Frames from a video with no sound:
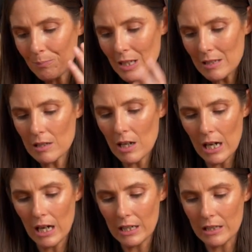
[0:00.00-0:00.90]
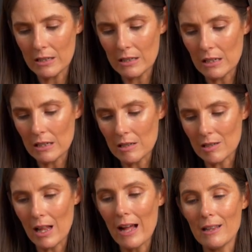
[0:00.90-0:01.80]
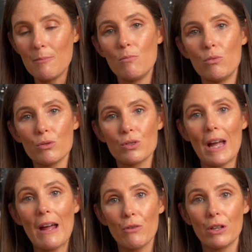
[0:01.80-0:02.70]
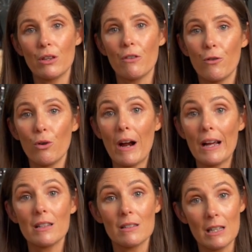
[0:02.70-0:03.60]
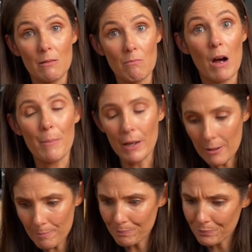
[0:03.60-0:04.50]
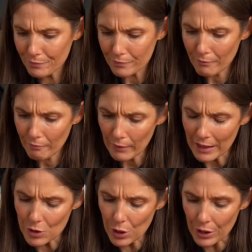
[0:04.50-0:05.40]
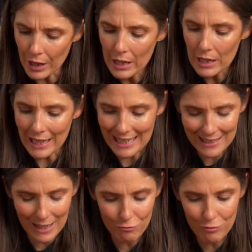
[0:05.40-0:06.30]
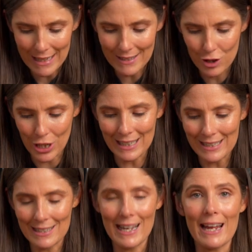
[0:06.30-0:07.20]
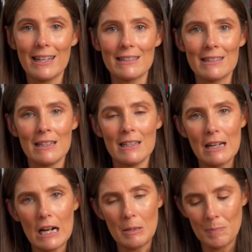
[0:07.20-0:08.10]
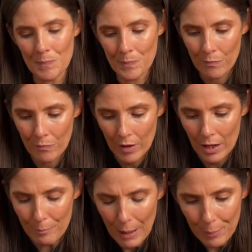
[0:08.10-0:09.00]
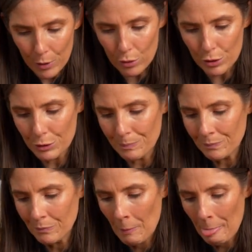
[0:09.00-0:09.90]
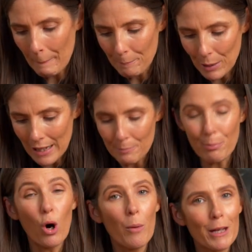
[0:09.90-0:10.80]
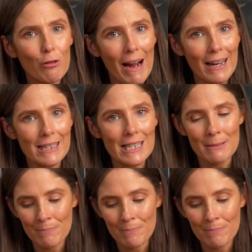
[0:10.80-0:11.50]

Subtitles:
This is slightly more savoury than the 4 Acres in my opinion. It's got, like I say, red jelly snakes, peppercorn, blood, pomegranate.